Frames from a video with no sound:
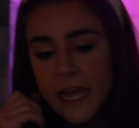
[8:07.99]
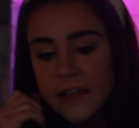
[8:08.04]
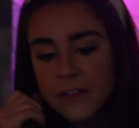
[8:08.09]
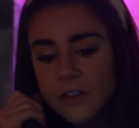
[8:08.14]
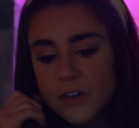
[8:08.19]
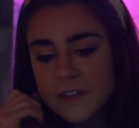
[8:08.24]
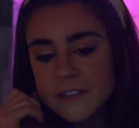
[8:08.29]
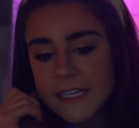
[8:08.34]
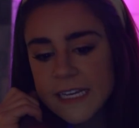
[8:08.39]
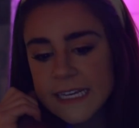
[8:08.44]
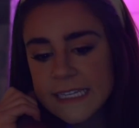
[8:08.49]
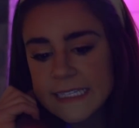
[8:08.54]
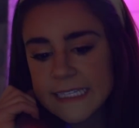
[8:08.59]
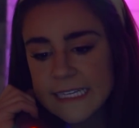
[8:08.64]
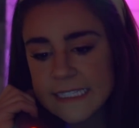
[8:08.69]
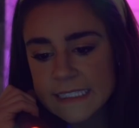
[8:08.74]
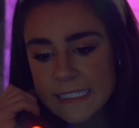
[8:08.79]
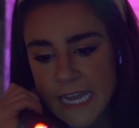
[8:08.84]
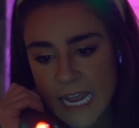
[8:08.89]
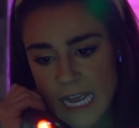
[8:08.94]
It looks like it's
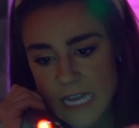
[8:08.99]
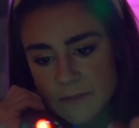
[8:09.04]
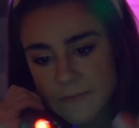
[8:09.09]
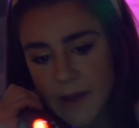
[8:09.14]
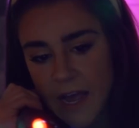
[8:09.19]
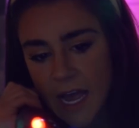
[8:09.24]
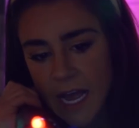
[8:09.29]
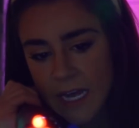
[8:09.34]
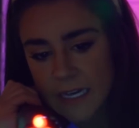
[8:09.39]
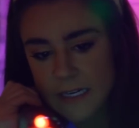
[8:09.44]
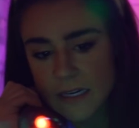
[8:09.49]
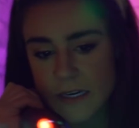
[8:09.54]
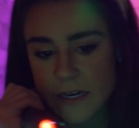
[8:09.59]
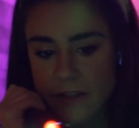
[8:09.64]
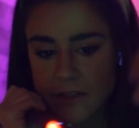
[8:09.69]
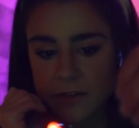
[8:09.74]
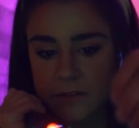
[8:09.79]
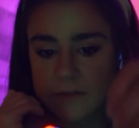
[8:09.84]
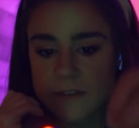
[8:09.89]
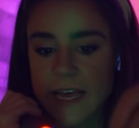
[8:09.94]
contained behind
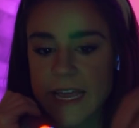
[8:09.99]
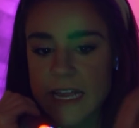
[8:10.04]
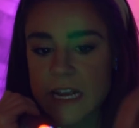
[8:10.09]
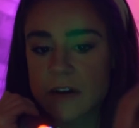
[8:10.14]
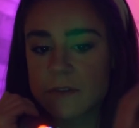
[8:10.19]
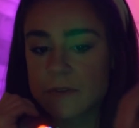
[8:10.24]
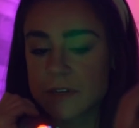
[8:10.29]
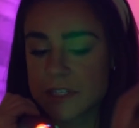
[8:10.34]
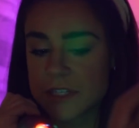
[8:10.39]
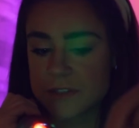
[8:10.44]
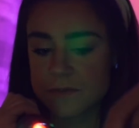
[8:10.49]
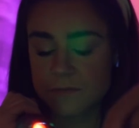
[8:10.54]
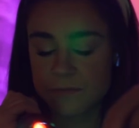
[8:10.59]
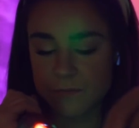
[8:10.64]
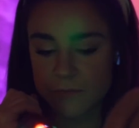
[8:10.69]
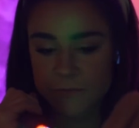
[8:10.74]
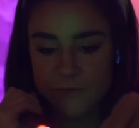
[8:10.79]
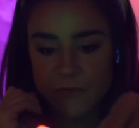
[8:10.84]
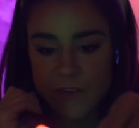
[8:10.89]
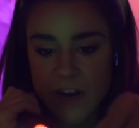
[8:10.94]
another layer, which is
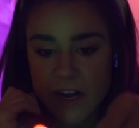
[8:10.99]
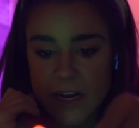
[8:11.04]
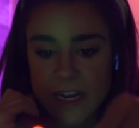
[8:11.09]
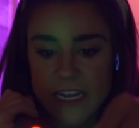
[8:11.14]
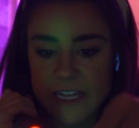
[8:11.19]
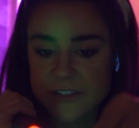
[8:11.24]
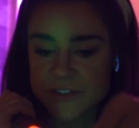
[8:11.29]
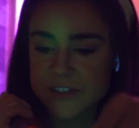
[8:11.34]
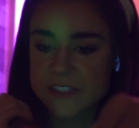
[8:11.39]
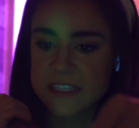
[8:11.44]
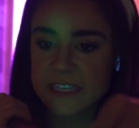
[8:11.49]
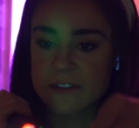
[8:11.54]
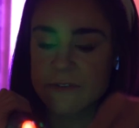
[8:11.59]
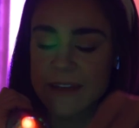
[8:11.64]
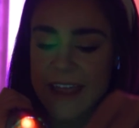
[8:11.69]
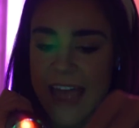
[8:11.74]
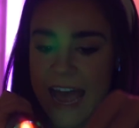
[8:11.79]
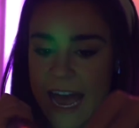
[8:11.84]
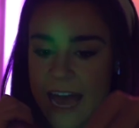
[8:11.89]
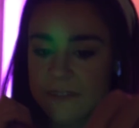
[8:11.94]
very interesting.
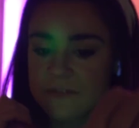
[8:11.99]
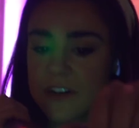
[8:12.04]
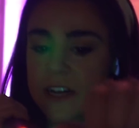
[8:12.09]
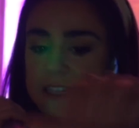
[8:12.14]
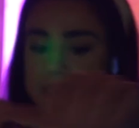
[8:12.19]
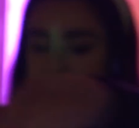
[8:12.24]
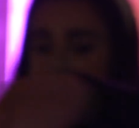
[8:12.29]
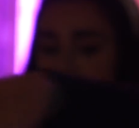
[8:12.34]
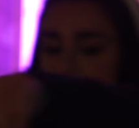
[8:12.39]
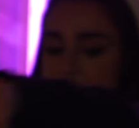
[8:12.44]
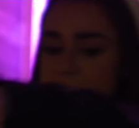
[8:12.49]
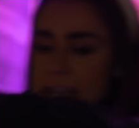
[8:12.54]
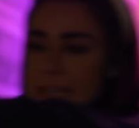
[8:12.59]
We have not seen